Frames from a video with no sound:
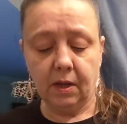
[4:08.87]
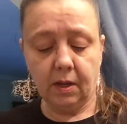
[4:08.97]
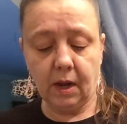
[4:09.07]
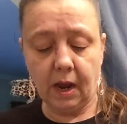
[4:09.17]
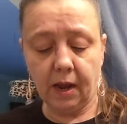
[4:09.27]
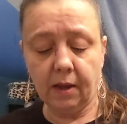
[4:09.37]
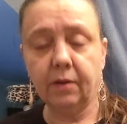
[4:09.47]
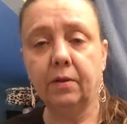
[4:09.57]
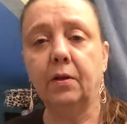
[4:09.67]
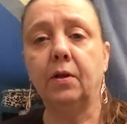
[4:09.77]

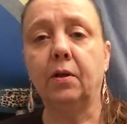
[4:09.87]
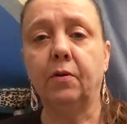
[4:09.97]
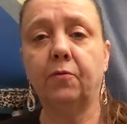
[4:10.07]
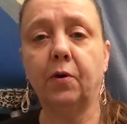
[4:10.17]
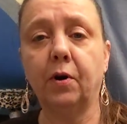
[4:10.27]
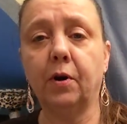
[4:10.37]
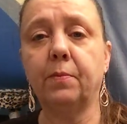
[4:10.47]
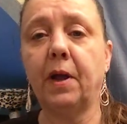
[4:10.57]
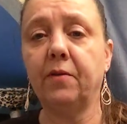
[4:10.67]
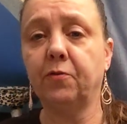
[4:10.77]
for
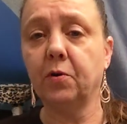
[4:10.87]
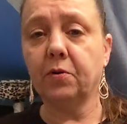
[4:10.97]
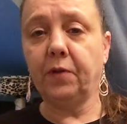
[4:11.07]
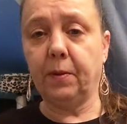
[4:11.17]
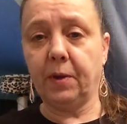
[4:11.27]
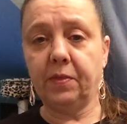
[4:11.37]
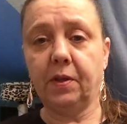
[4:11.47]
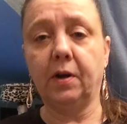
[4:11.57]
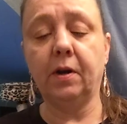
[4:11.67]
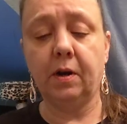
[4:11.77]
my Fugel fam out
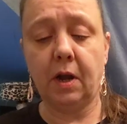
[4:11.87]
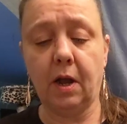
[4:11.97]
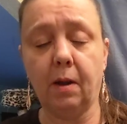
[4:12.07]
there.